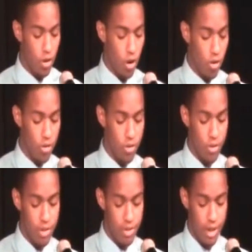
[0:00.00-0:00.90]
All the little
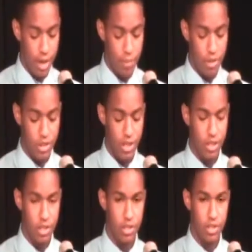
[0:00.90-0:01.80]
things that happen
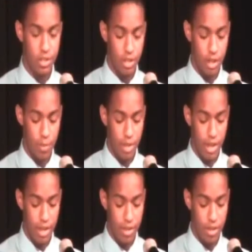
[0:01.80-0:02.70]
change us, and I'm
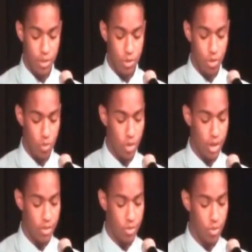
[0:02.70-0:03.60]
glad that it was Oakwood
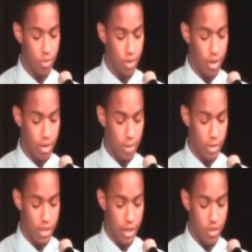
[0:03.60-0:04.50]
High School that helped
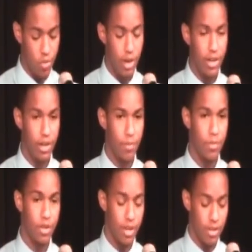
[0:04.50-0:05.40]
to change who I am
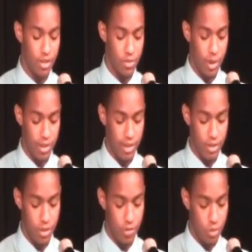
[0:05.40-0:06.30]
in this, my
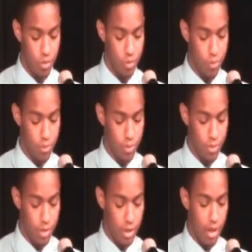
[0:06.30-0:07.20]
last year of school.
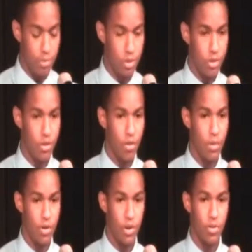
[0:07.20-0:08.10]
I'm certain there are
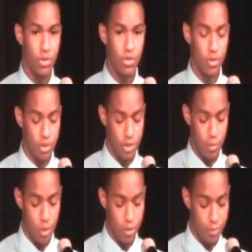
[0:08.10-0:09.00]
many graduates who feel the same
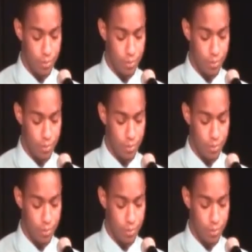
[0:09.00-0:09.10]
way.